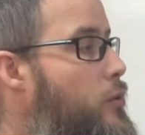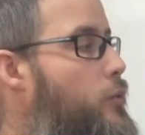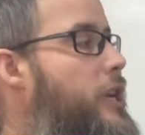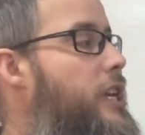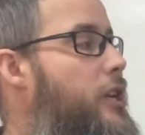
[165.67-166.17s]

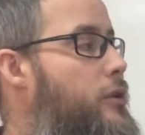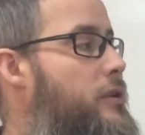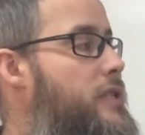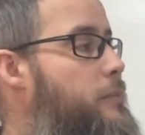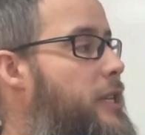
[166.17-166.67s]

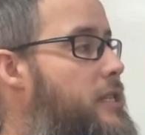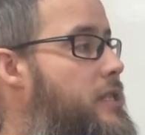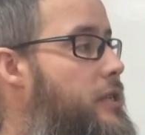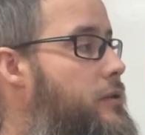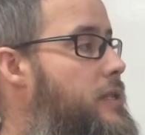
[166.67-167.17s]
Reuse means
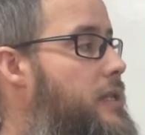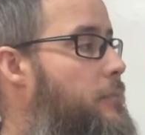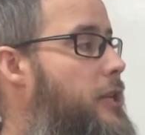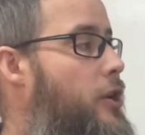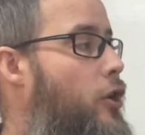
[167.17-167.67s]
to use
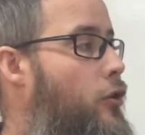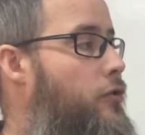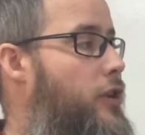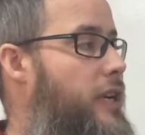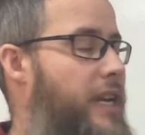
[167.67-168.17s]
something
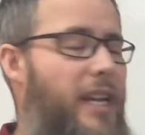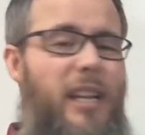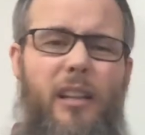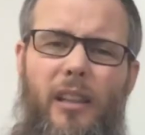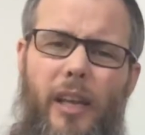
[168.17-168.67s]
over again,
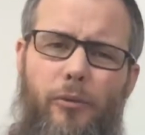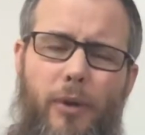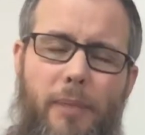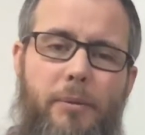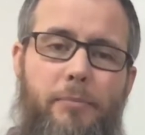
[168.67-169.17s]
like
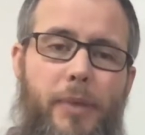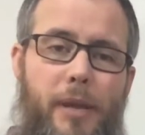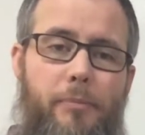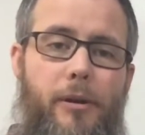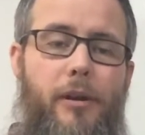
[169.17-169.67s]
wrapping
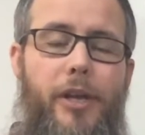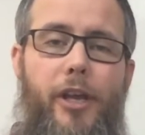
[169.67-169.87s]
paper.